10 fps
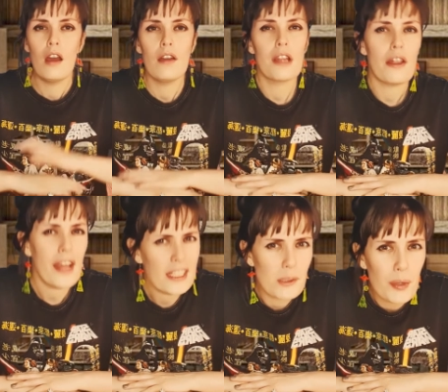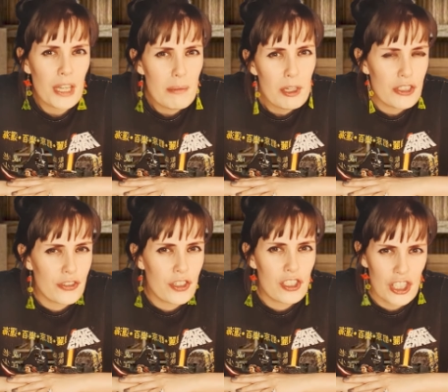Now that's pretty much
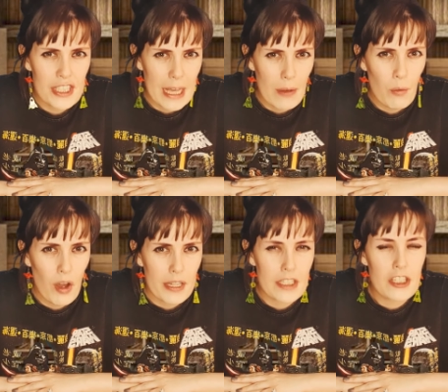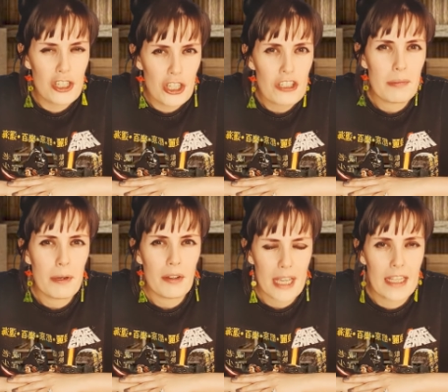for just day 1. It's just
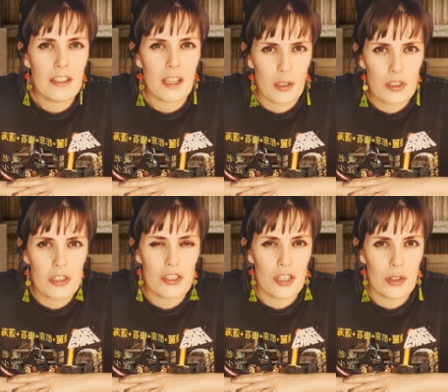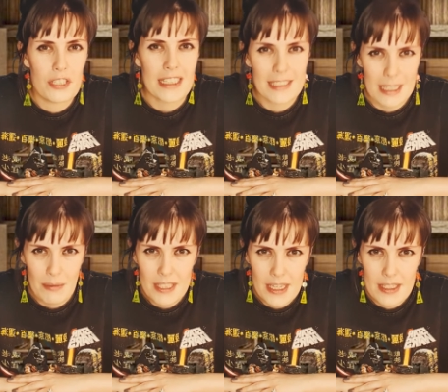about getting used to using stem
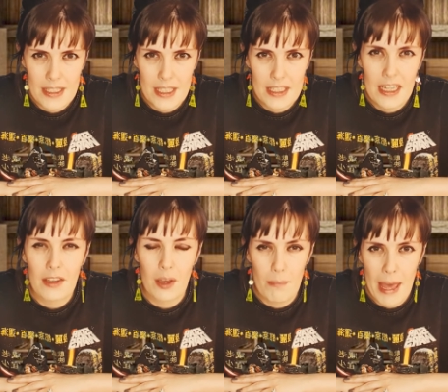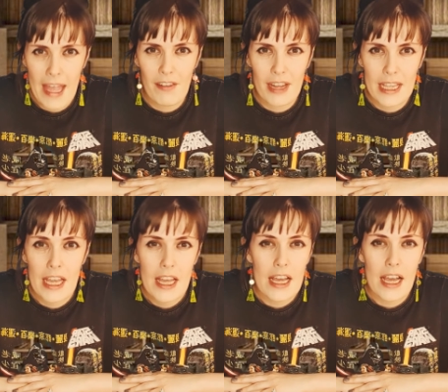sentences and comparing
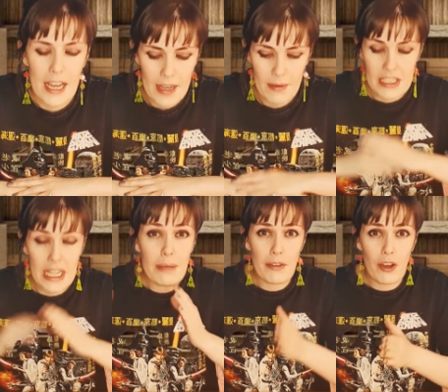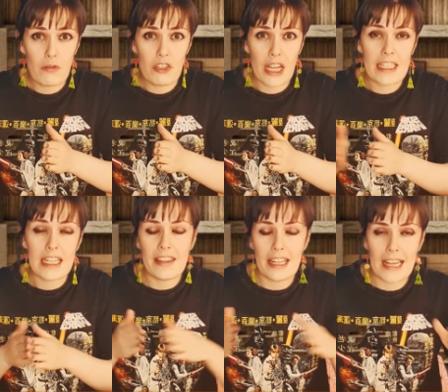a type of object
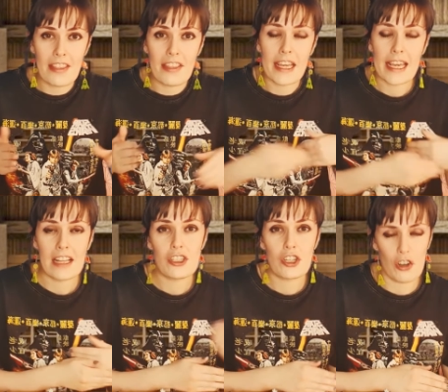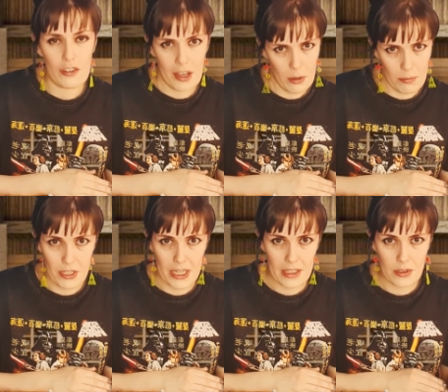and the length against other objects.